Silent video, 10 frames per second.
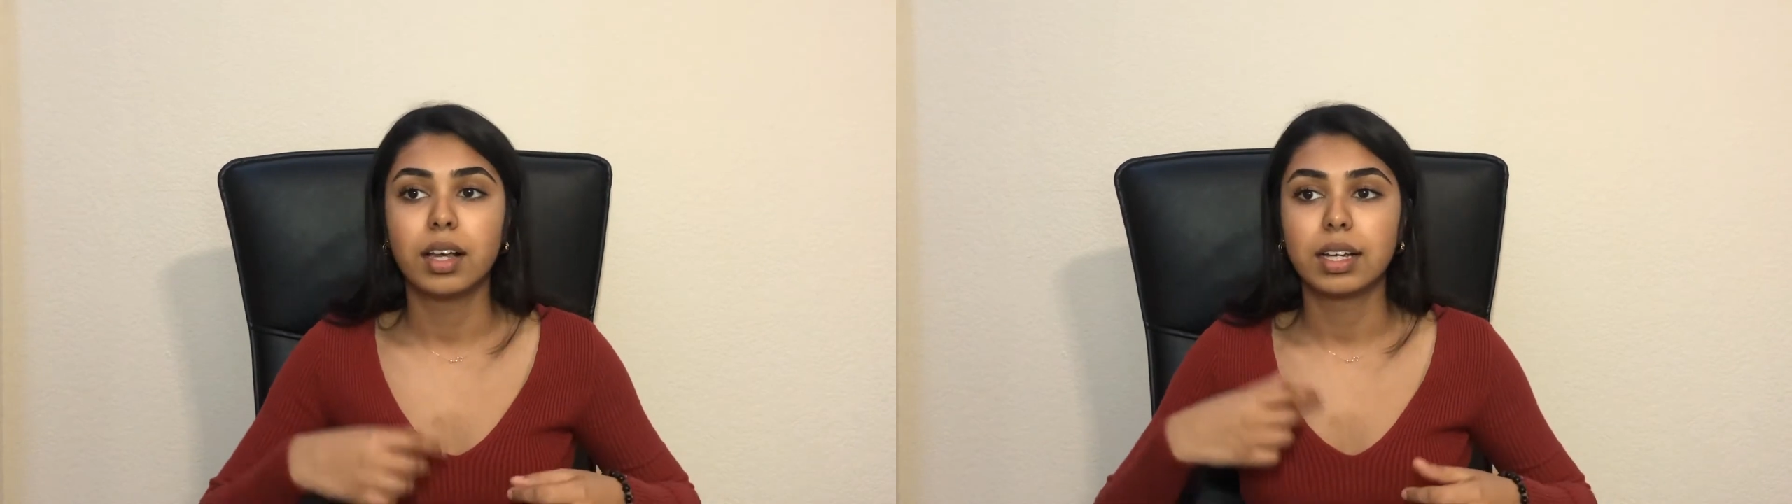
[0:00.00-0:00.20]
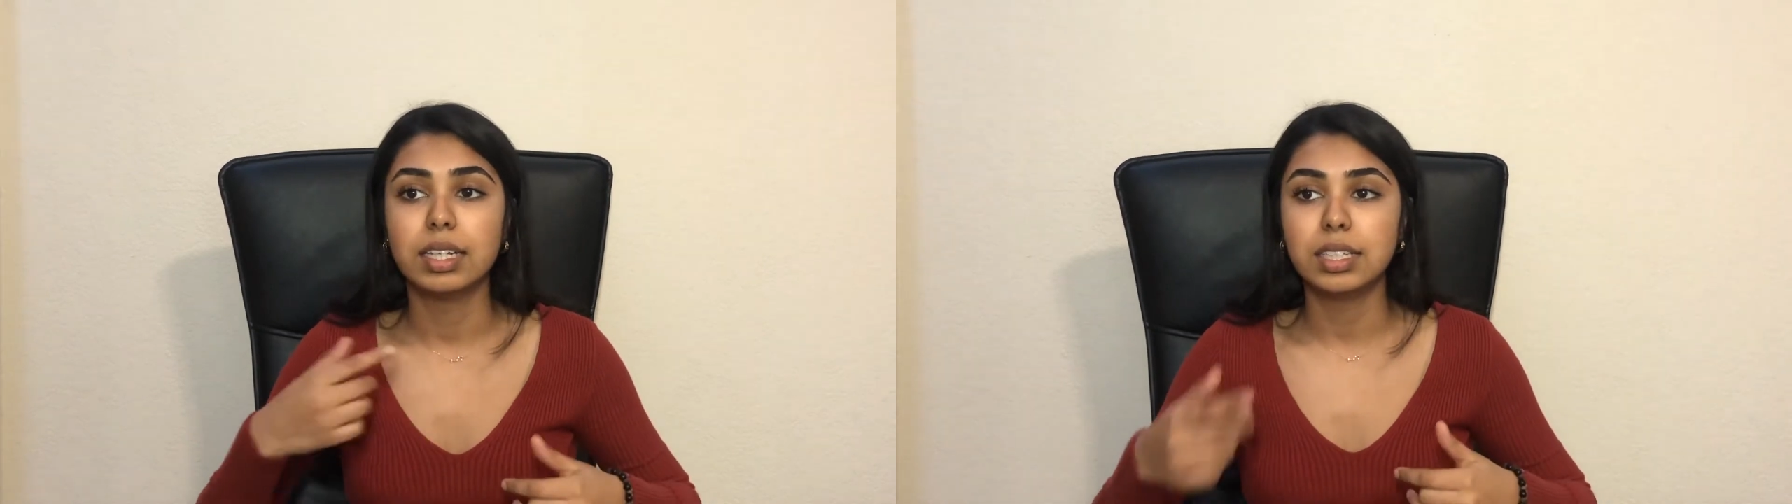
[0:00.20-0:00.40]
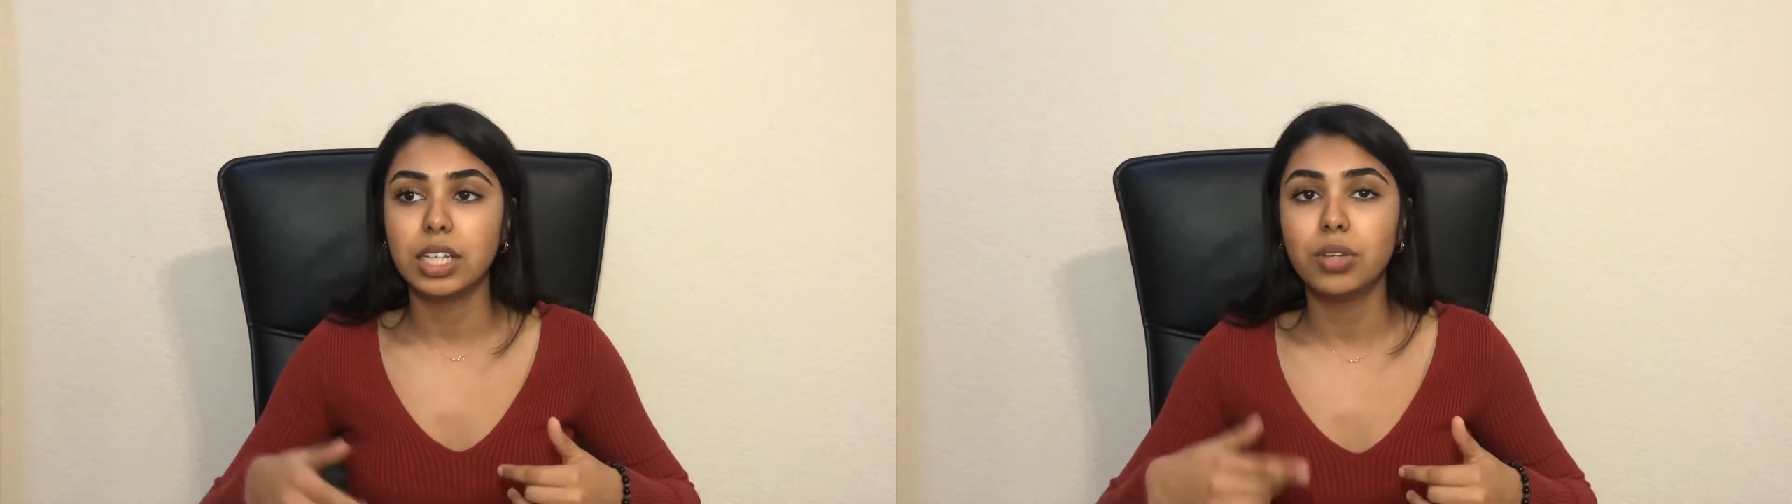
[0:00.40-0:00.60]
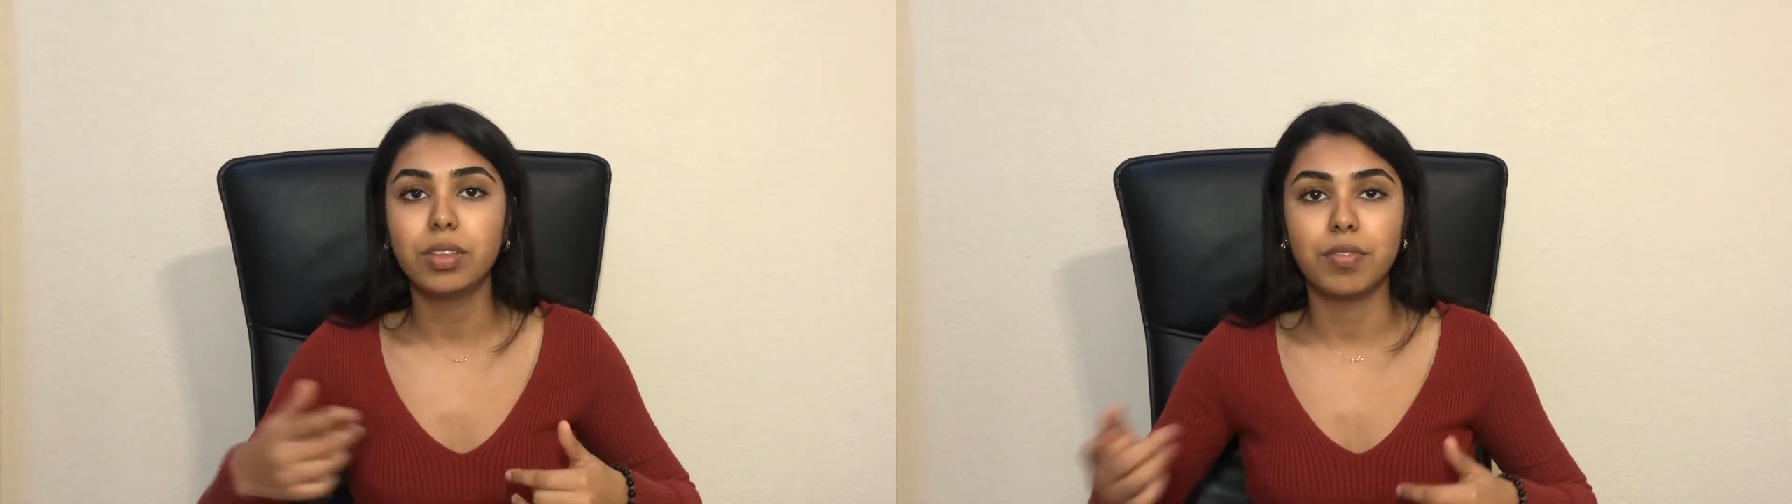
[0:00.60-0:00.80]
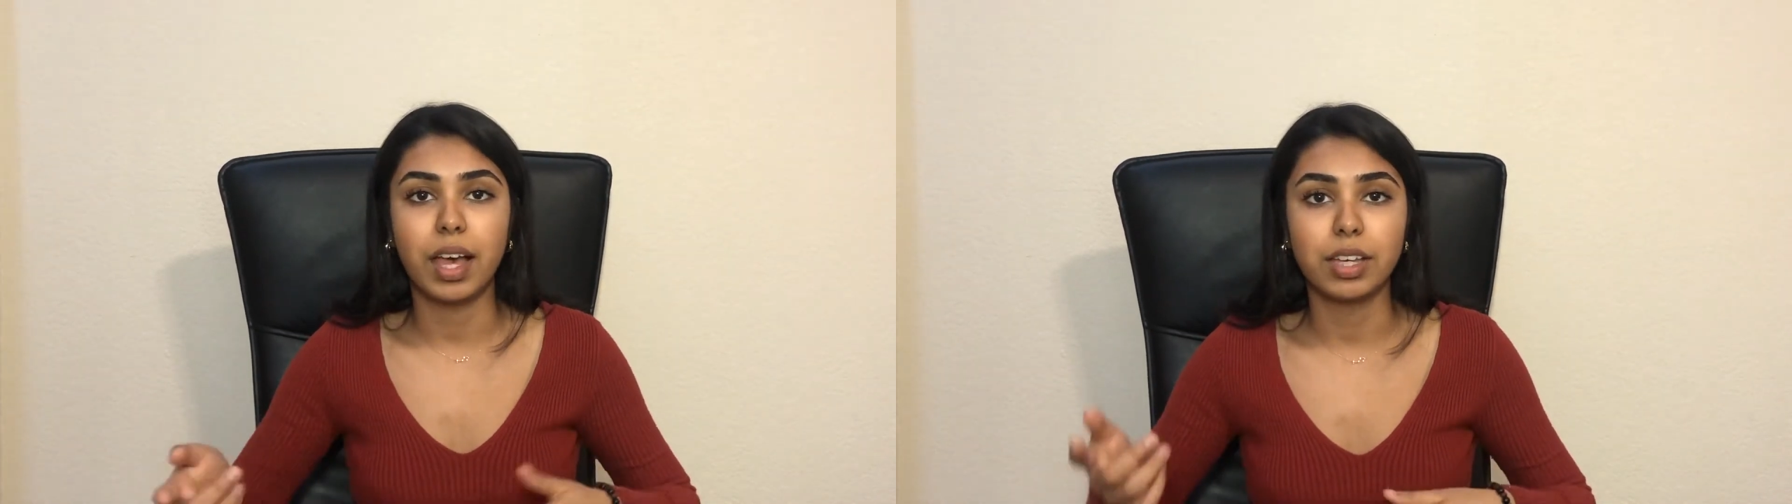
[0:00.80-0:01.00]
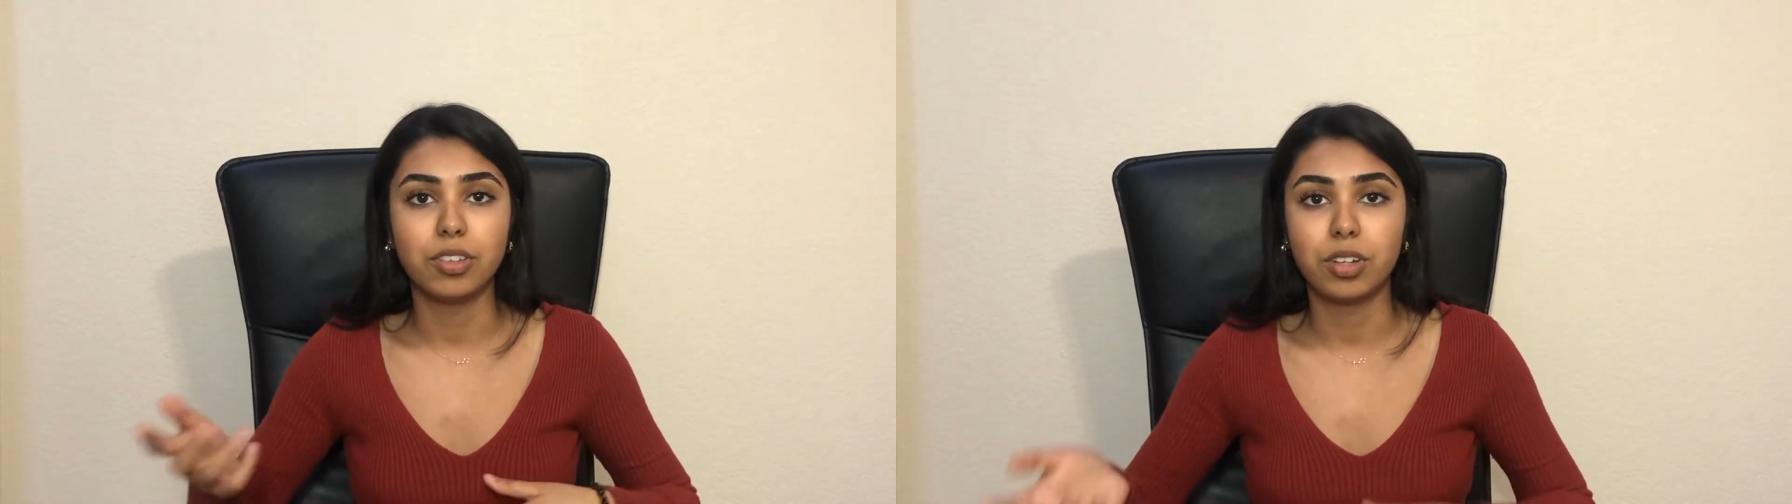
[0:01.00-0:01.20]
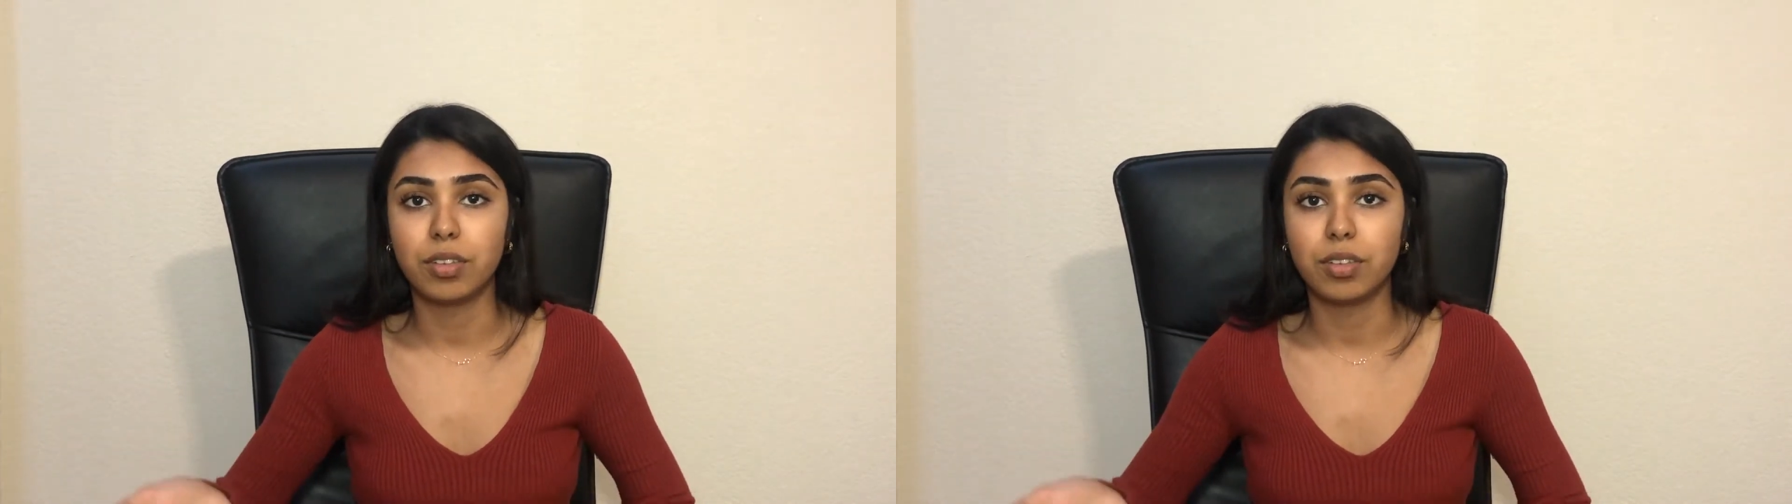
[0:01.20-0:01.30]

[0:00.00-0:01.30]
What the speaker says: continuous values to